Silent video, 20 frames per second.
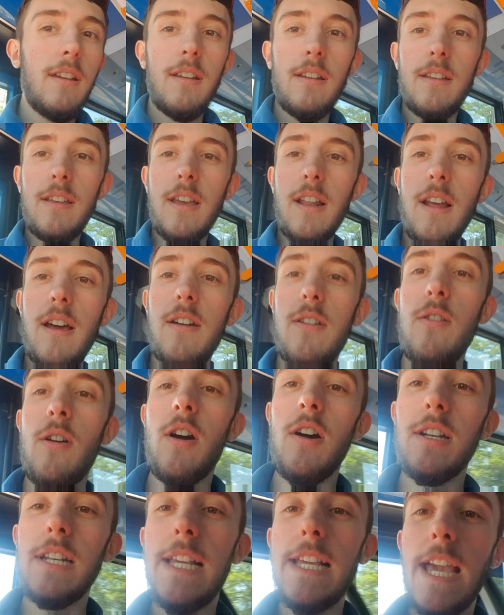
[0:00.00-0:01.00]
You know, you
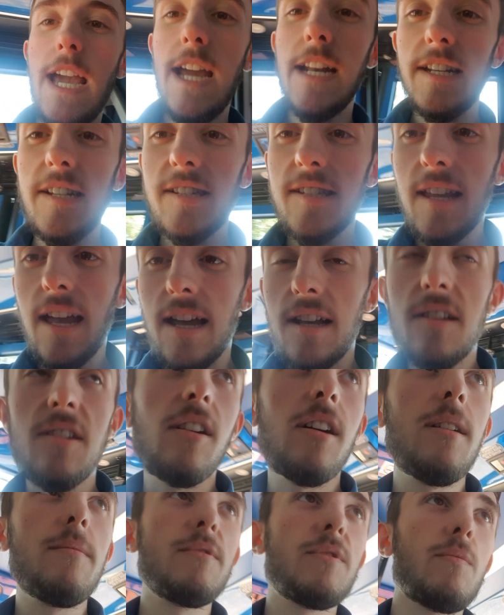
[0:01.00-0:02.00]
hardly get any stand
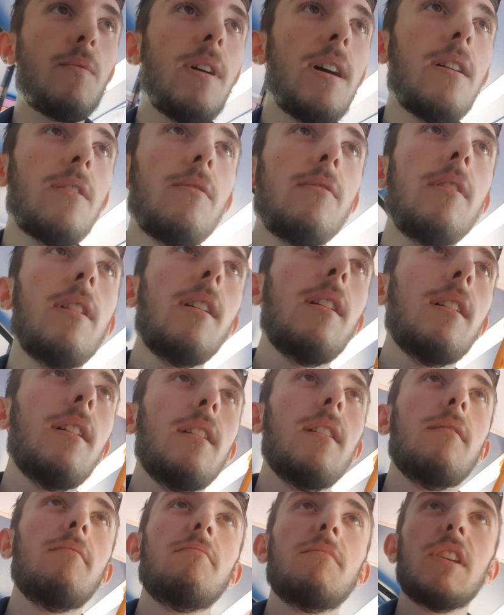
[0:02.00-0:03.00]
time as well.
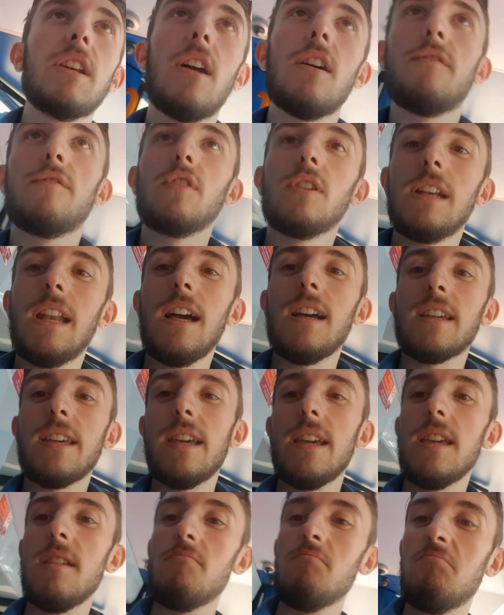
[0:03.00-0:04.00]
You know, if you're
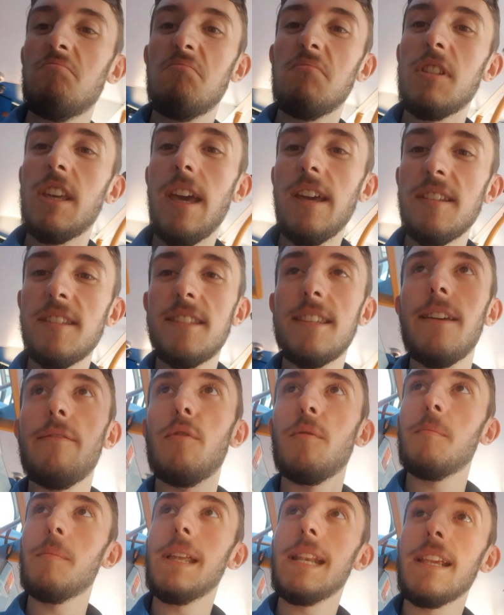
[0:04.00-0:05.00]
lucky, get
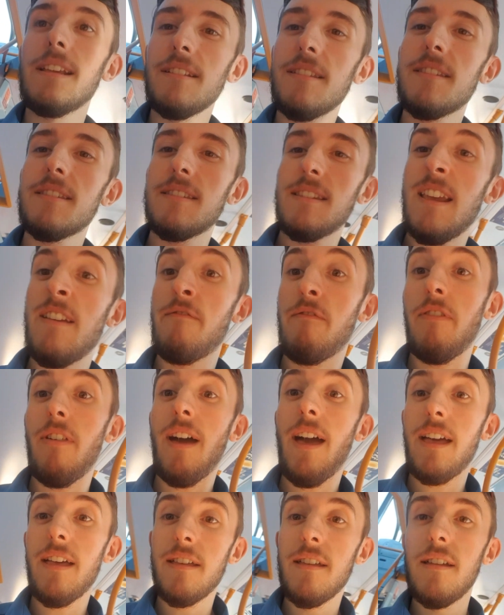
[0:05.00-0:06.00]
7 minutes, if
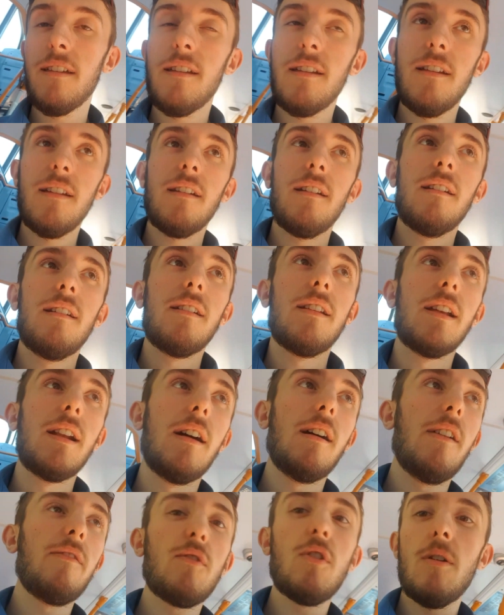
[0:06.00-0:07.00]
that. You know,
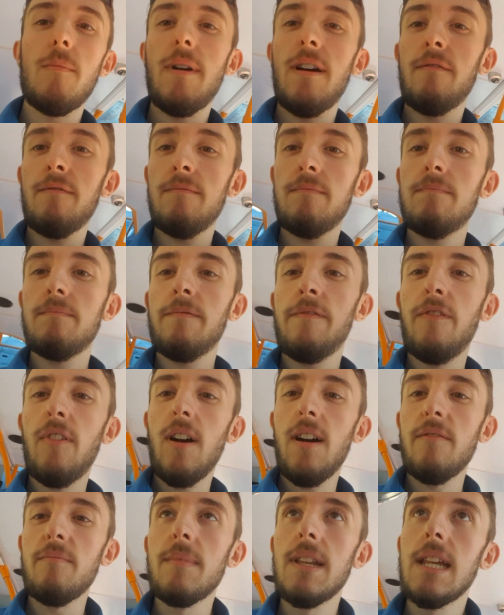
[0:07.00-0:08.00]
I've got about
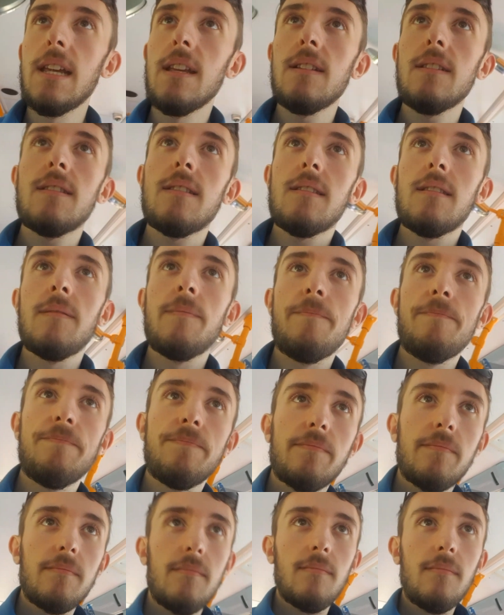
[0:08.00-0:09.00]
5 minutes.
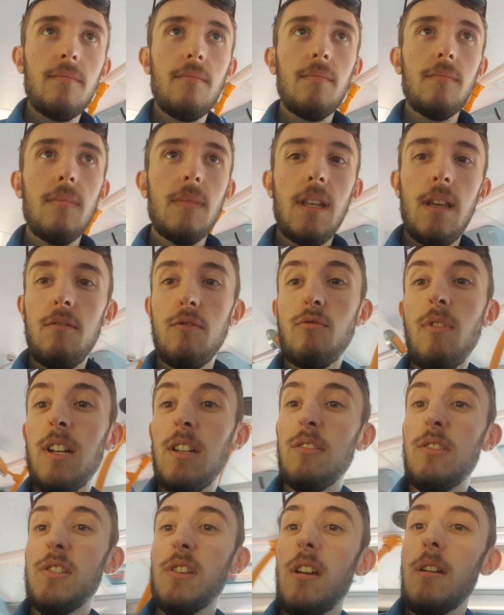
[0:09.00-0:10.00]
I was running
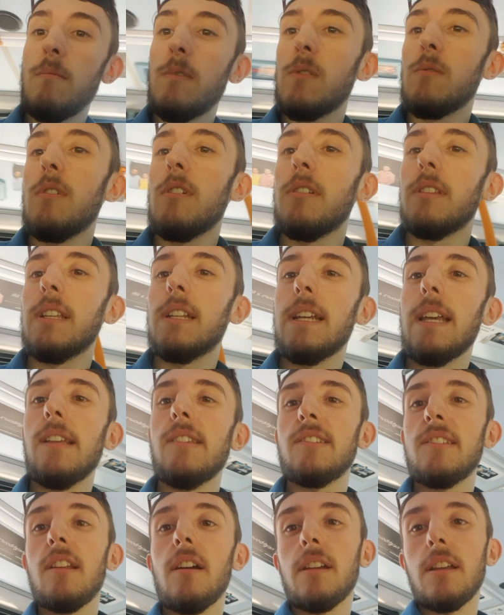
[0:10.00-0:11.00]
on time as well, and then I get
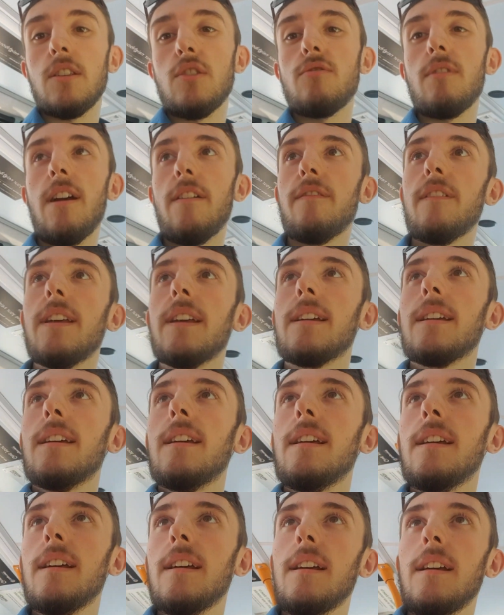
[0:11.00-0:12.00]
stuck in traffic,
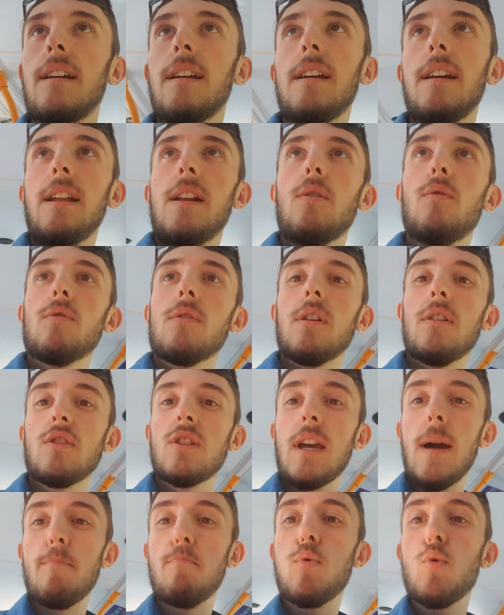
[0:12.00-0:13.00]
and it all goes
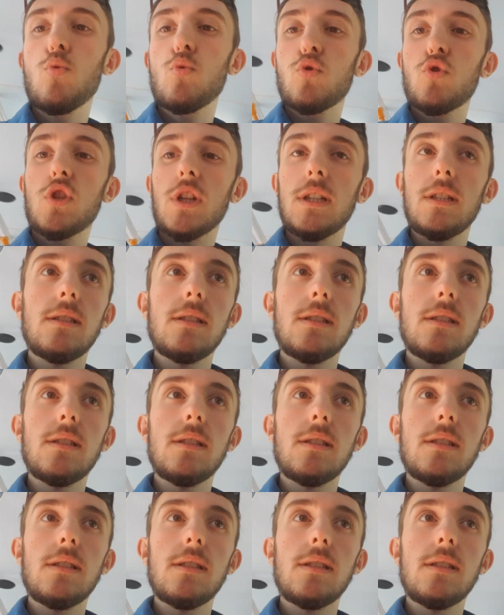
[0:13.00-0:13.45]
kaput.